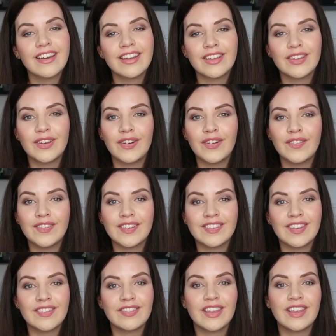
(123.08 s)
I got was
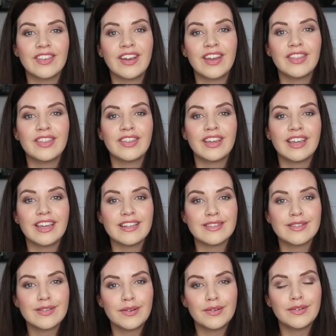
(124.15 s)
something that I think is
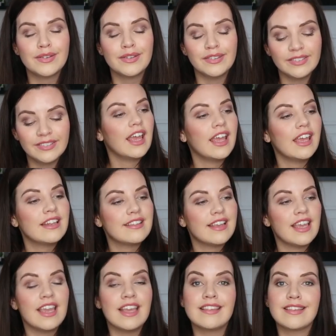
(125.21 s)
so cool. It
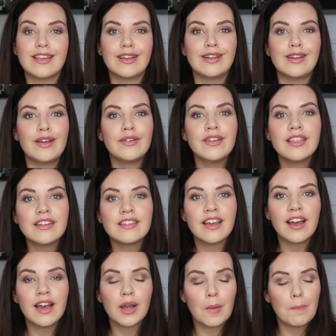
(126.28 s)
is
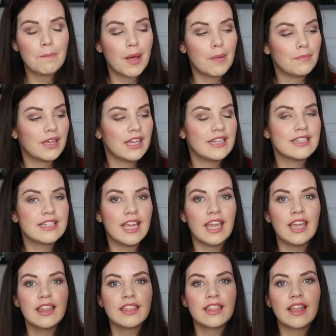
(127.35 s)
glow-in-the-dark pumpkin
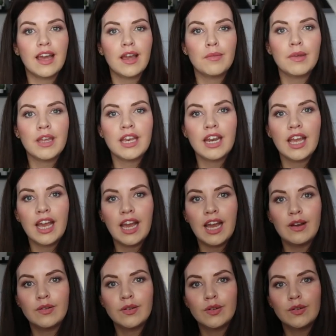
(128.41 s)
teeth. I mean,
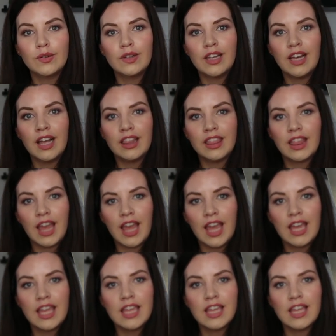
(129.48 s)
how cool are
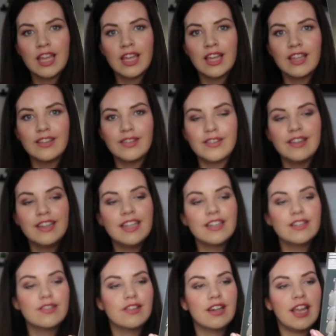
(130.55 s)
they? You
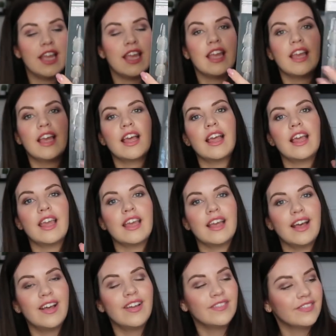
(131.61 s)
literally, it
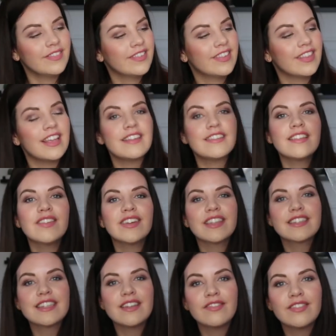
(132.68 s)
comes, these are what
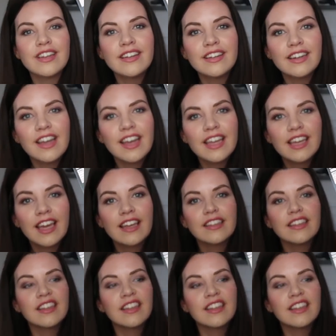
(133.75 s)
the teeth look like,